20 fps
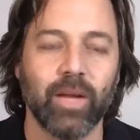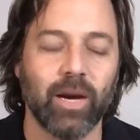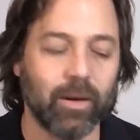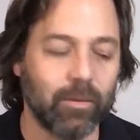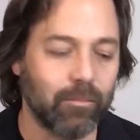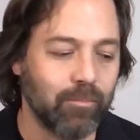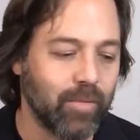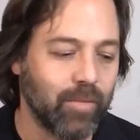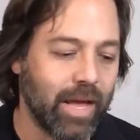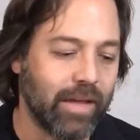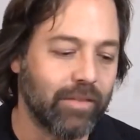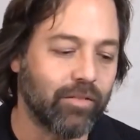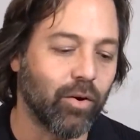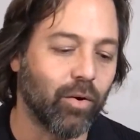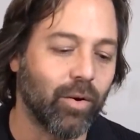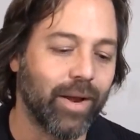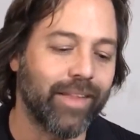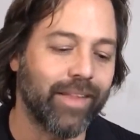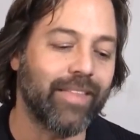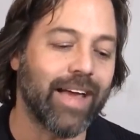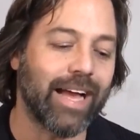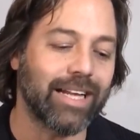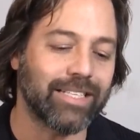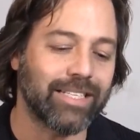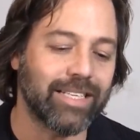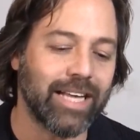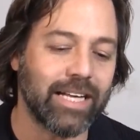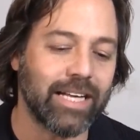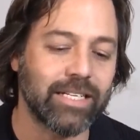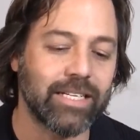And so in
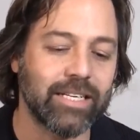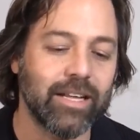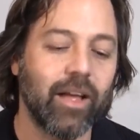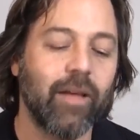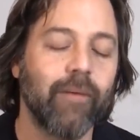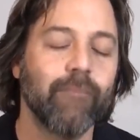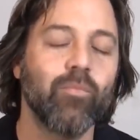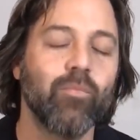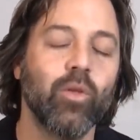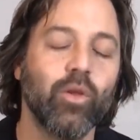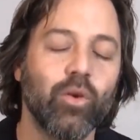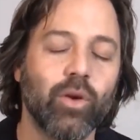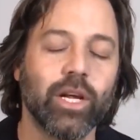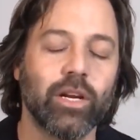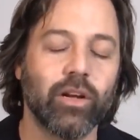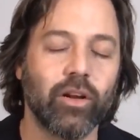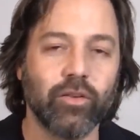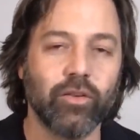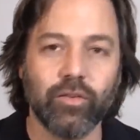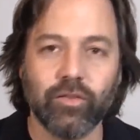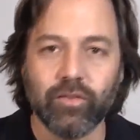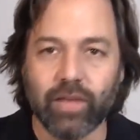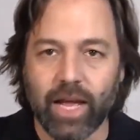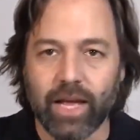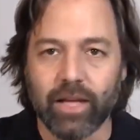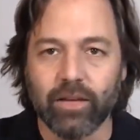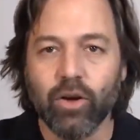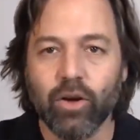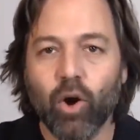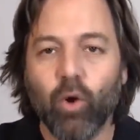that sense, you can
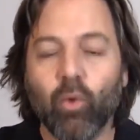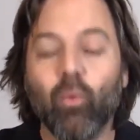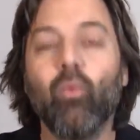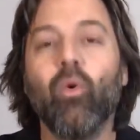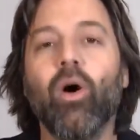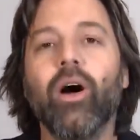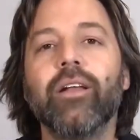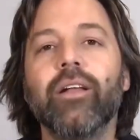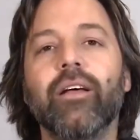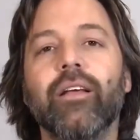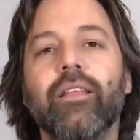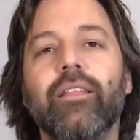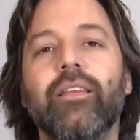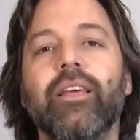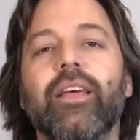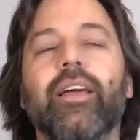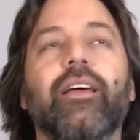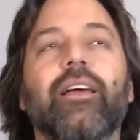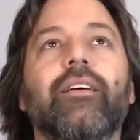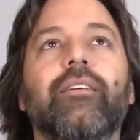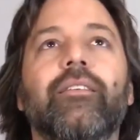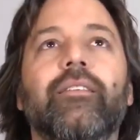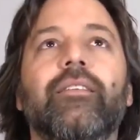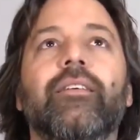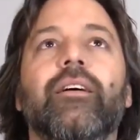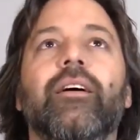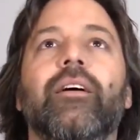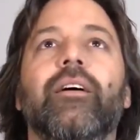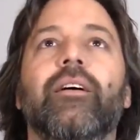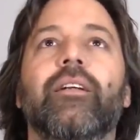understand what
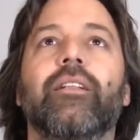these,